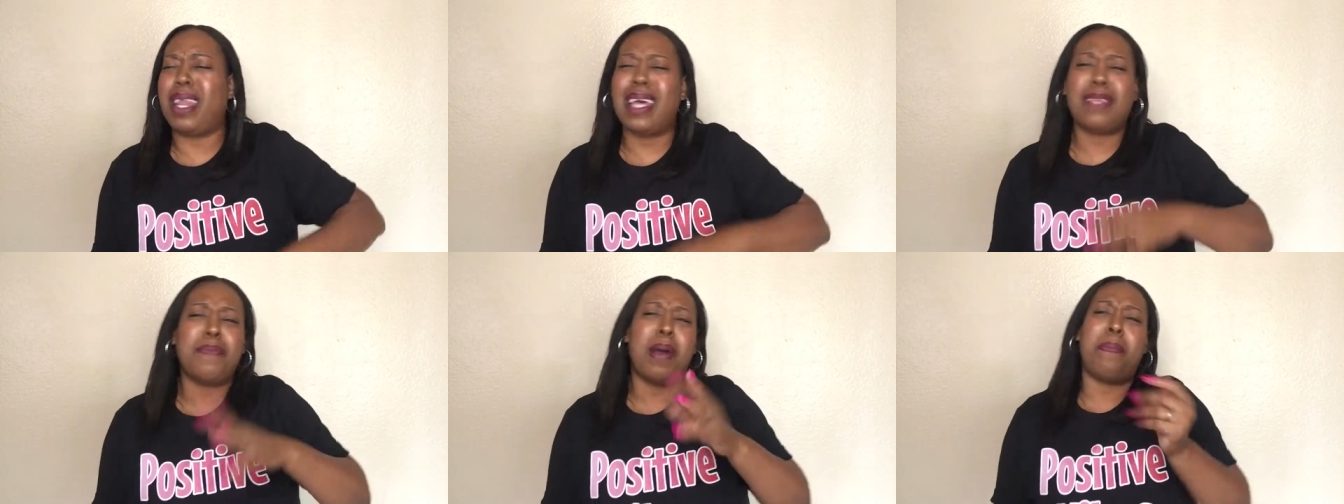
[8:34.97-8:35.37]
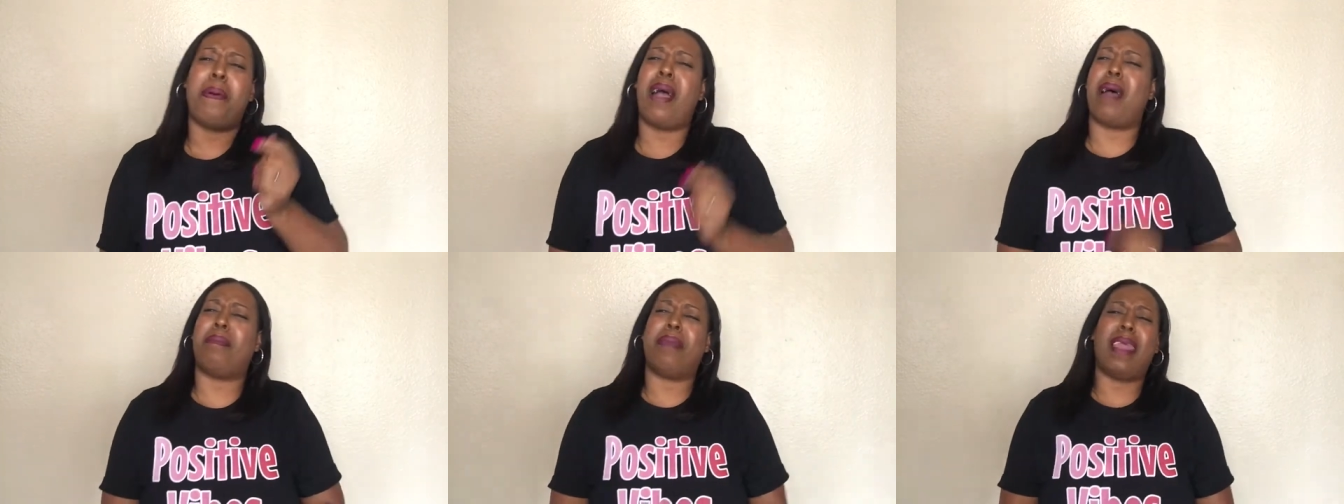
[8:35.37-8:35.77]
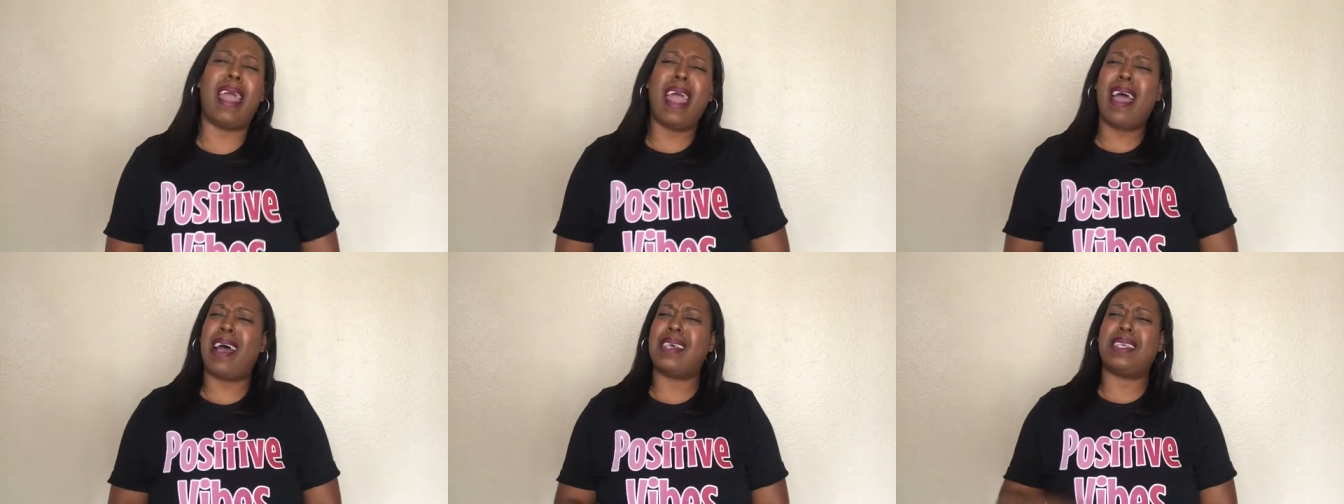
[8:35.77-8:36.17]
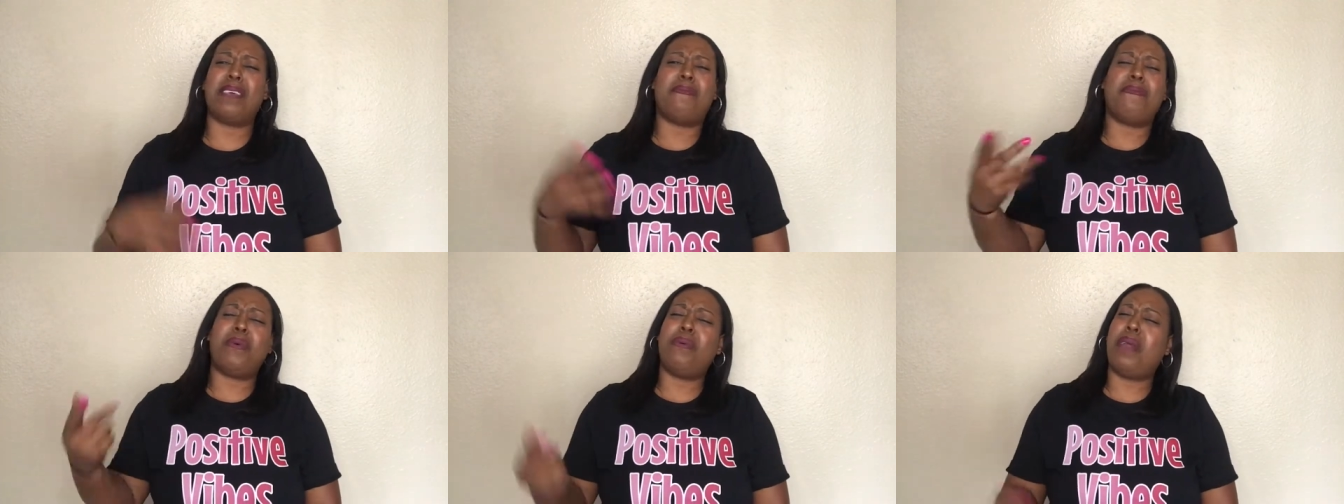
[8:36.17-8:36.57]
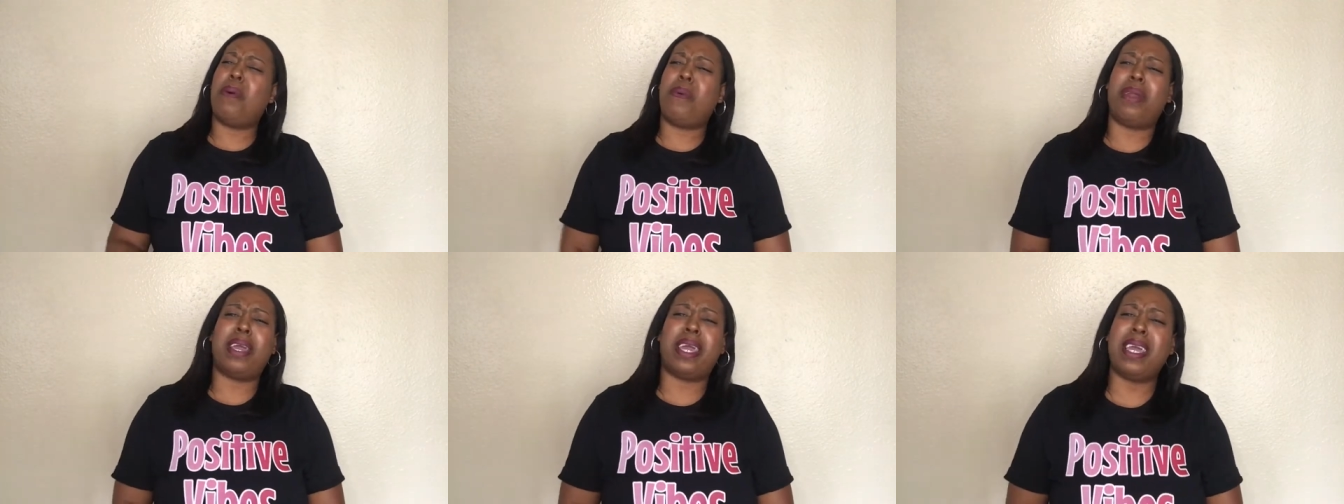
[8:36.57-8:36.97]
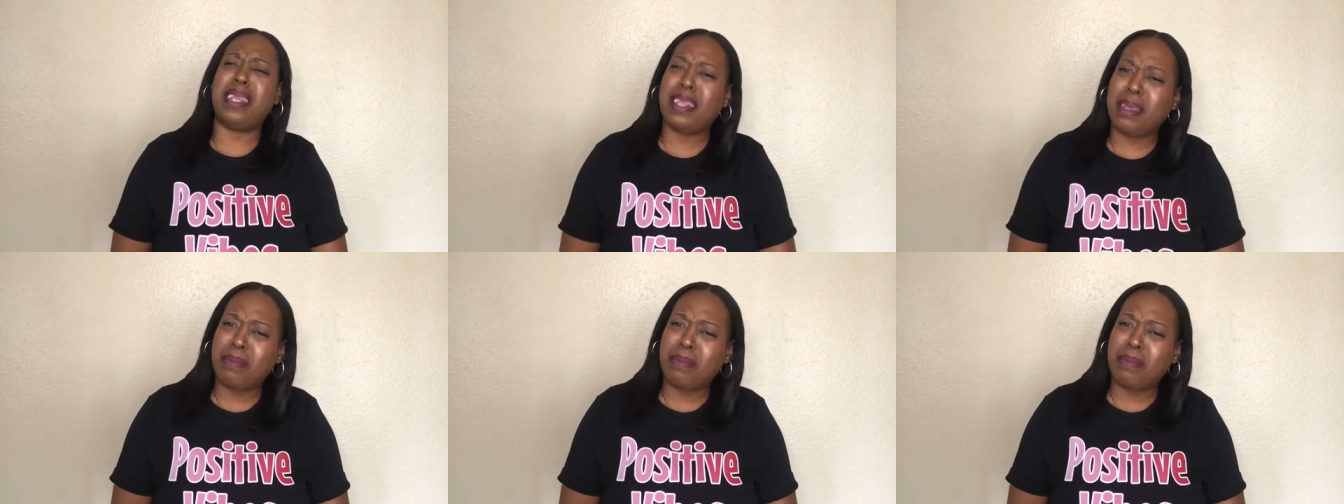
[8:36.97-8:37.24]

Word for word: That's my problem. Now I see food and I want to eat